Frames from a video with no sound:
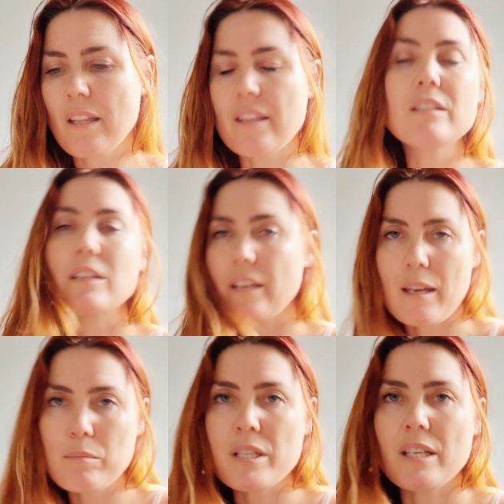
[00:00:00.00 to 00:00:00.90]
are game
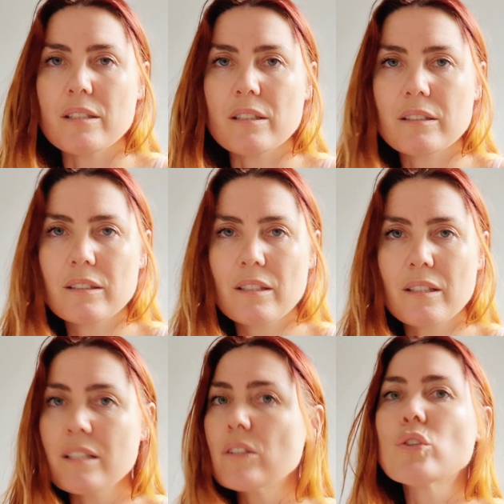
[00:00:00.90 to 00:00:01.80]
changers. These
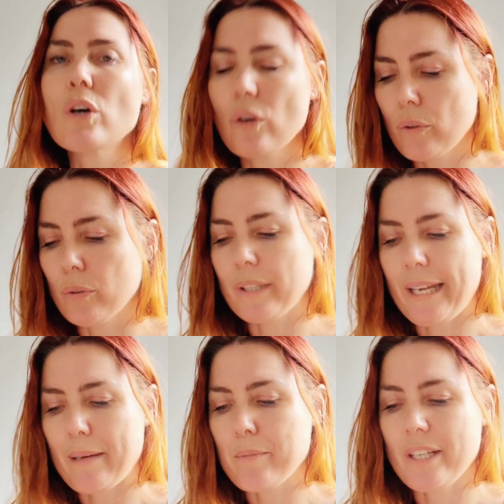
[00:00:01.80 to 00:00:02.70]
are total game
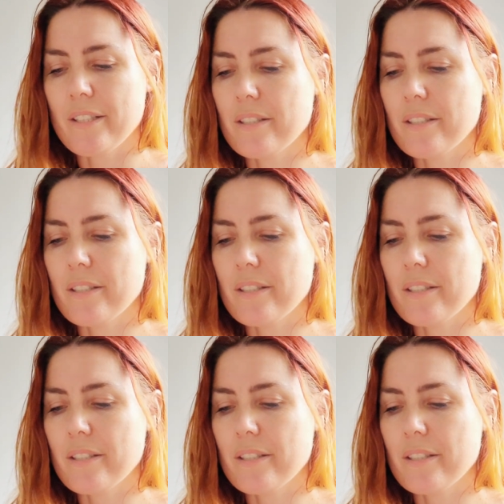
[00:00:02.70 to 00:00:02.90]
changers.